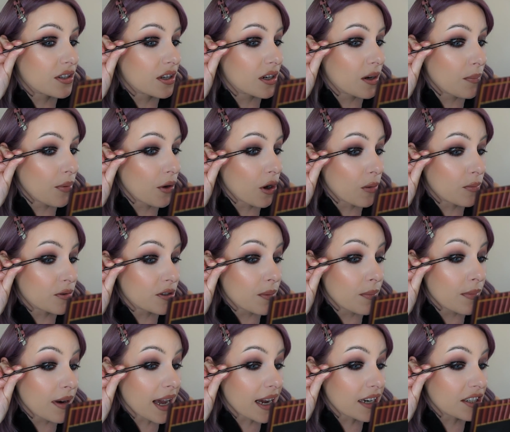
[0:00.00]
going to pop
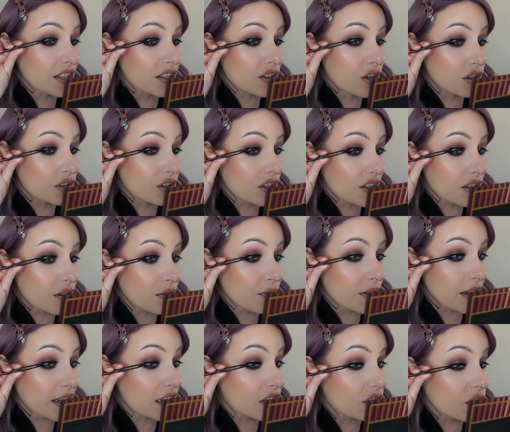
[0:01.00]
some lashes on just to
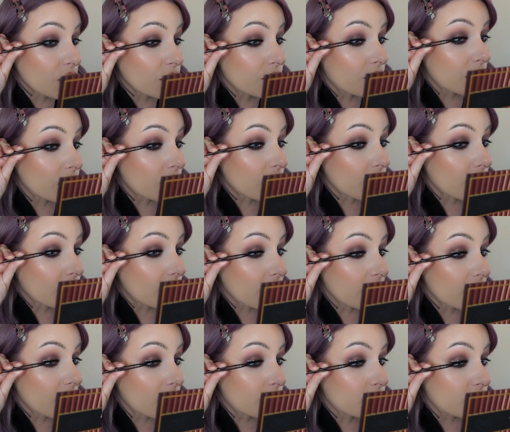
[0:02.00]
finish off the look,
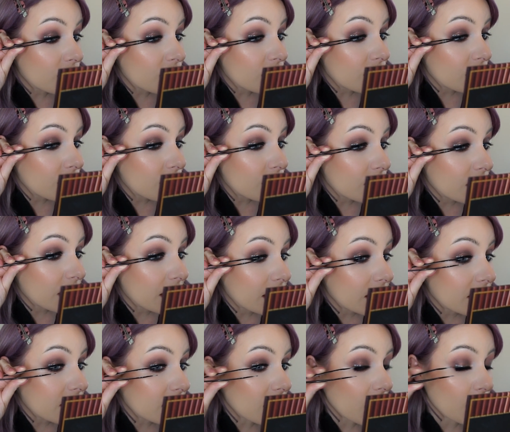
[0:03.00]
and I'm just
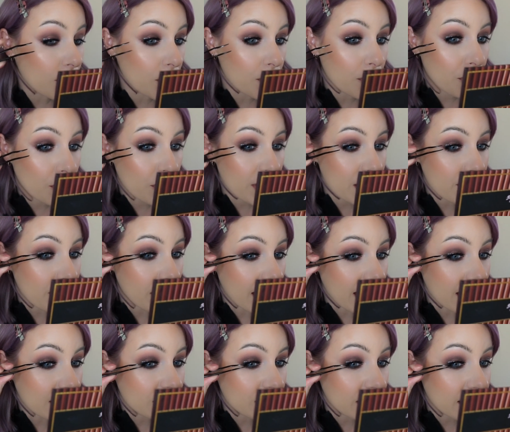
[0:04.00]
using some Prima
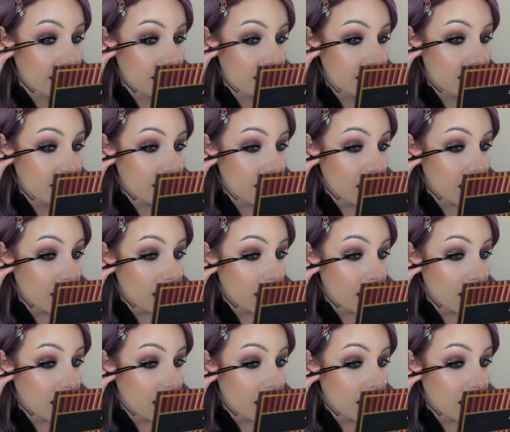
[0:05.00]
lashes.